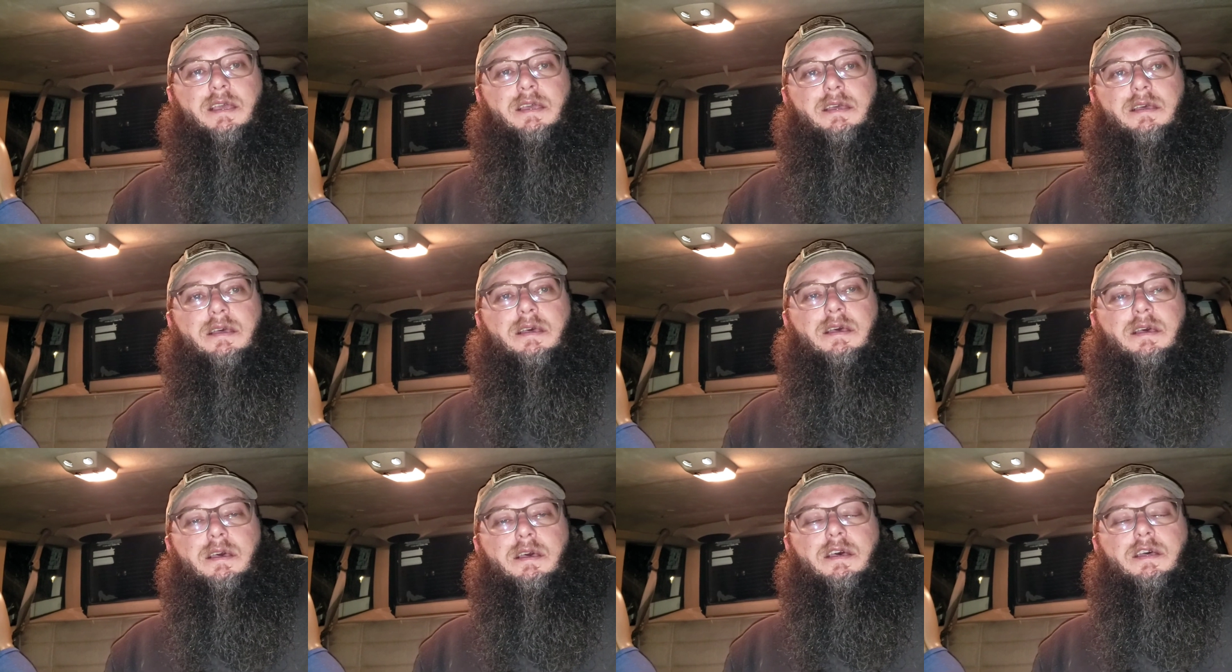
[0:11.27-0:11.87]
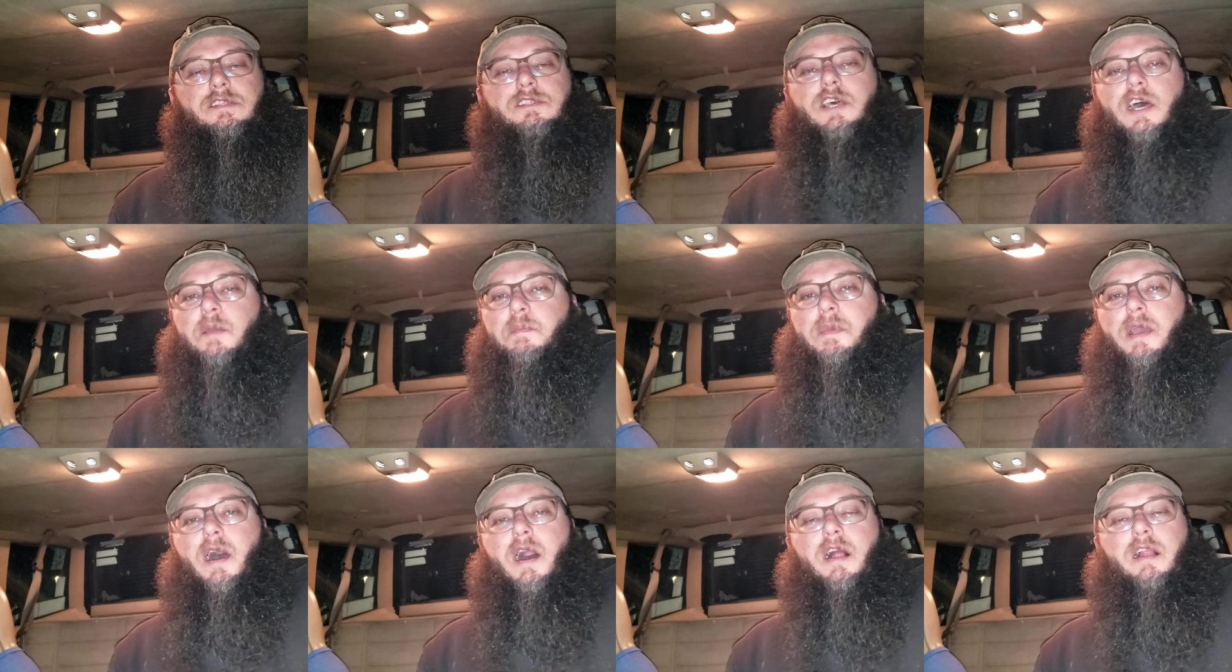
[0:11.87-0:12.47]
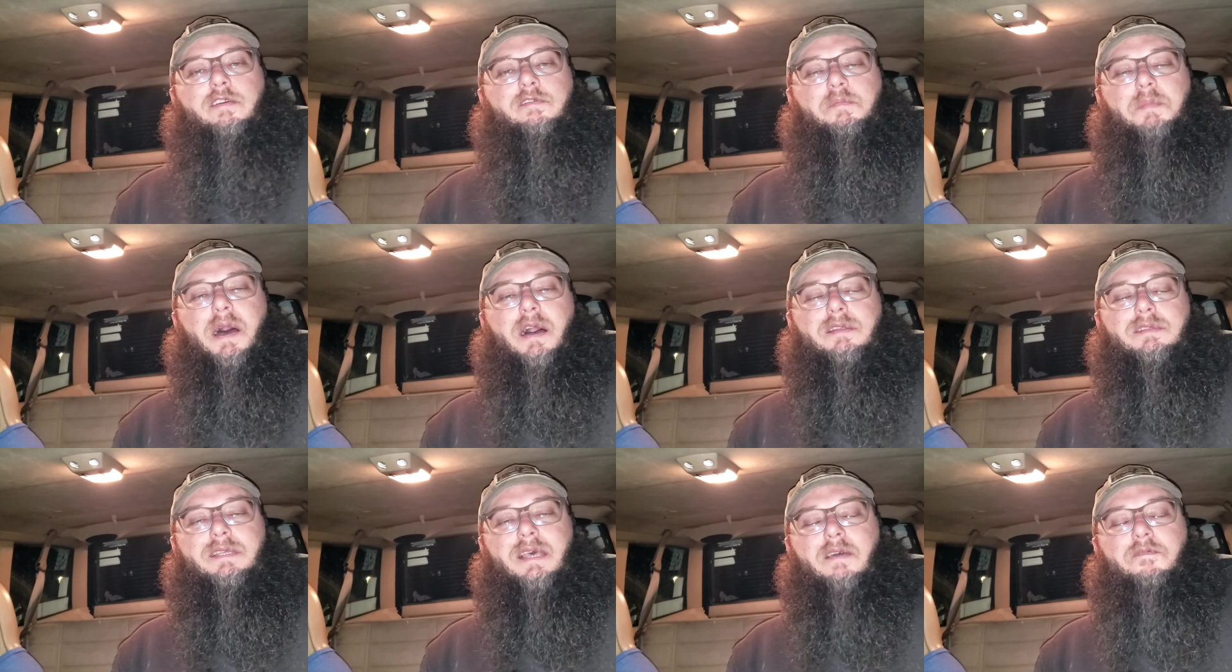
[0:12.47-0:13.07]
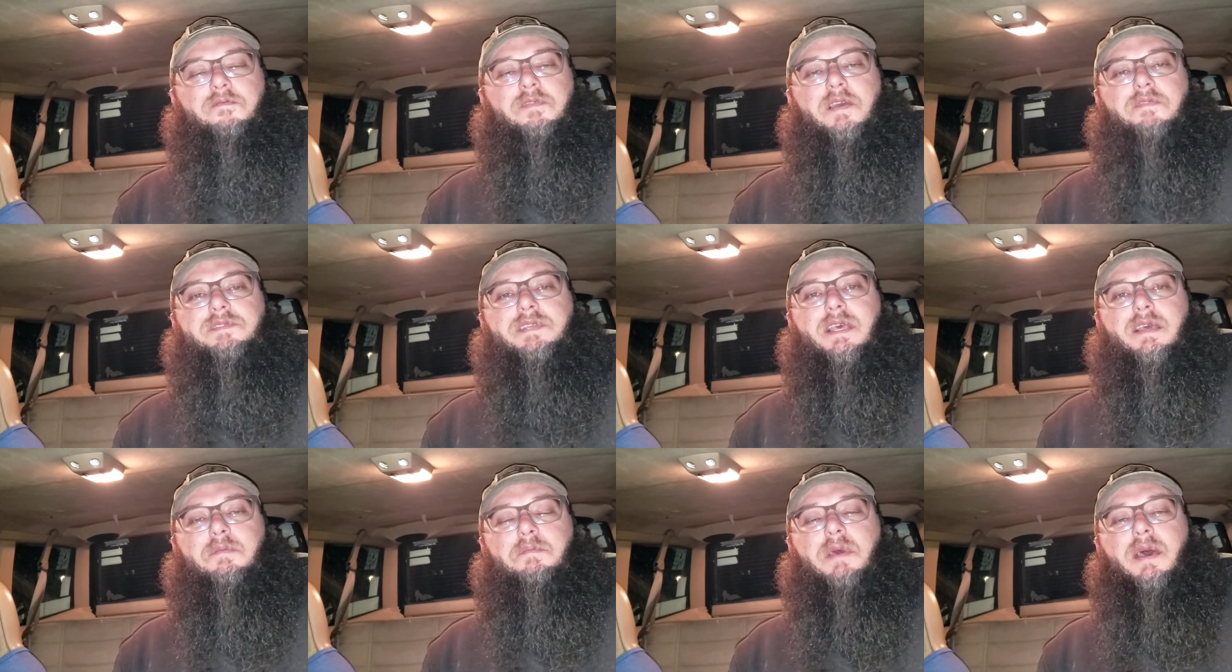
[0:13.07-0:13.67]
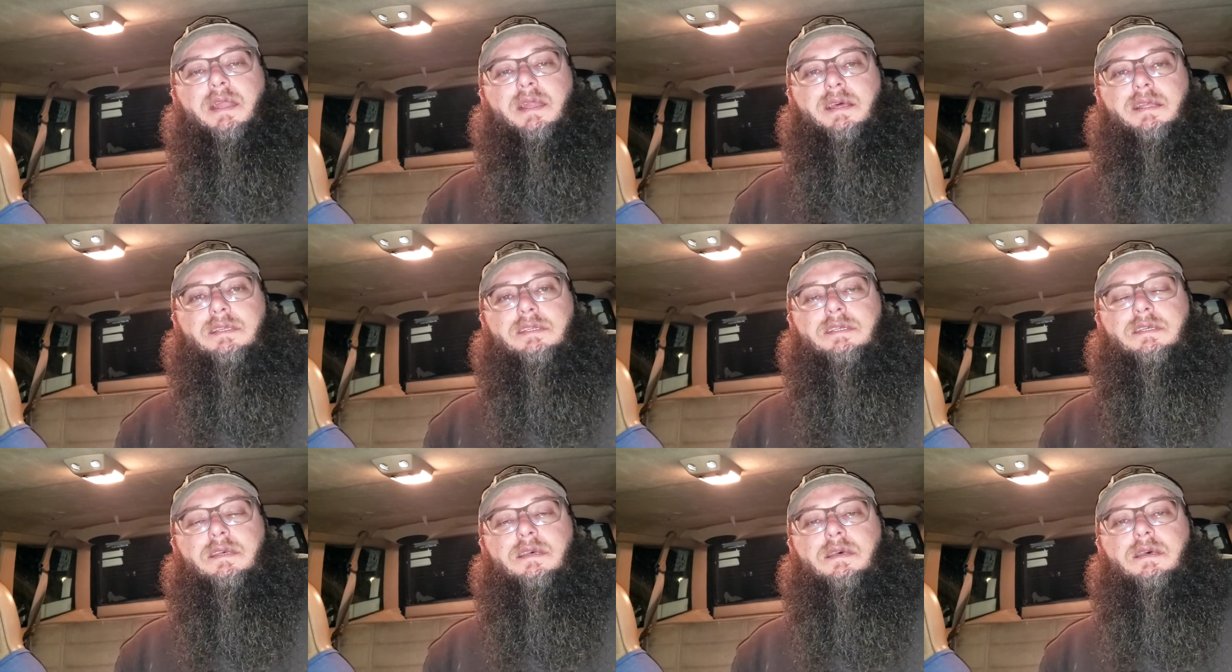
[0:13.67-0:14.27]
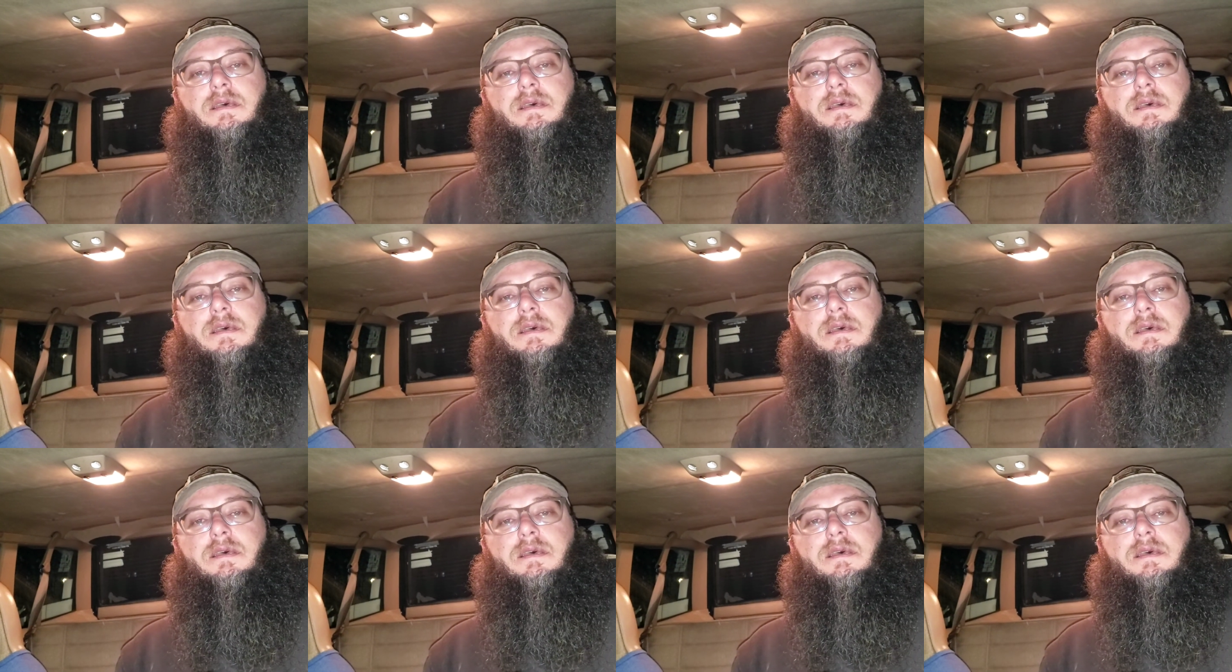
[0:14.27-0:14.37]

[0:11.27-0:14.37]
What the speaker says: It took me all of about 10-15 minutes.